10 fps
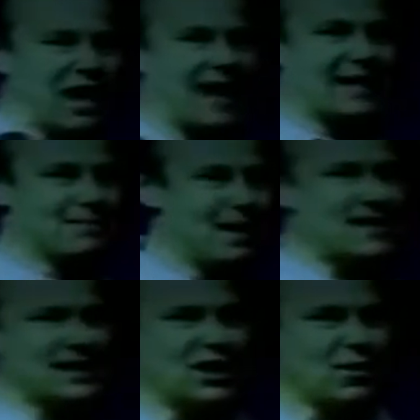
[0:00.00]
and
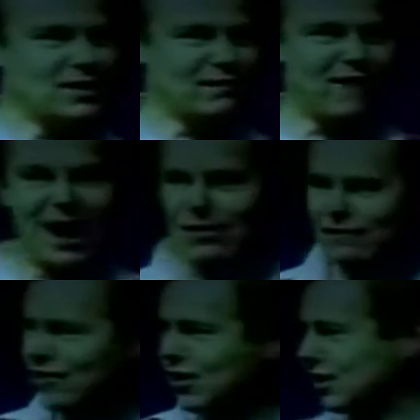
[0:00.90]
Abednego in a fiery
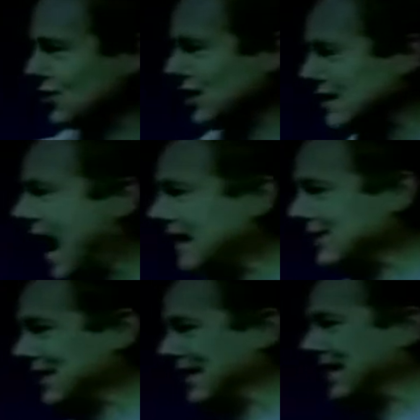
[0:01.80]
furnace and
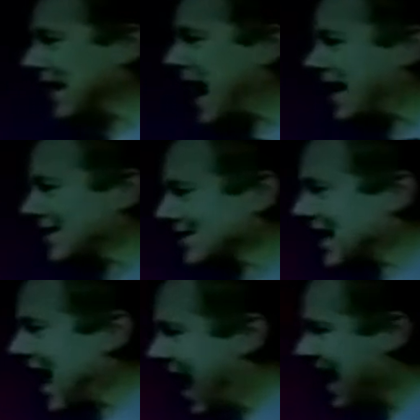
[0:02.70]
Daniel in a lion's
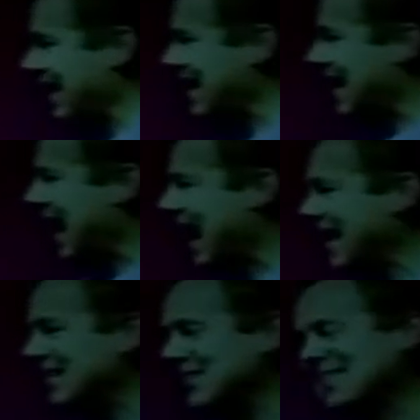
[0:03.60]
den, and
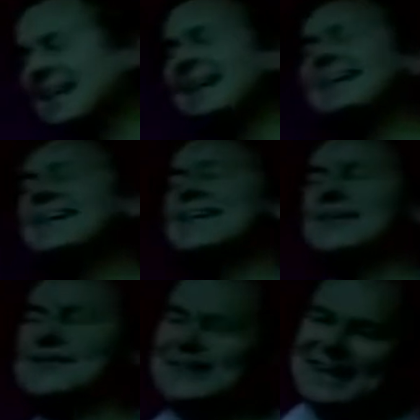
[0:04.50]
you say,
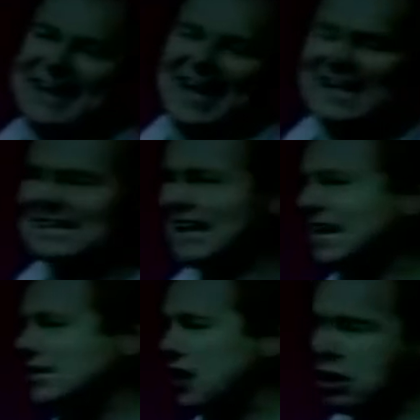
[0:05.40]
oh yes, I
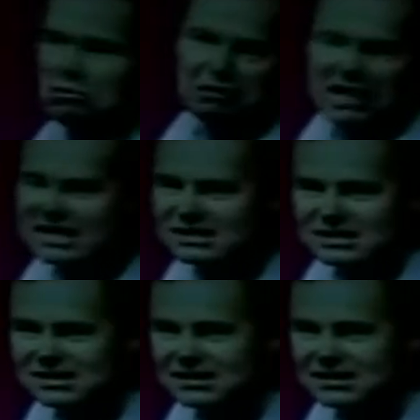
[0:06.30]
know this.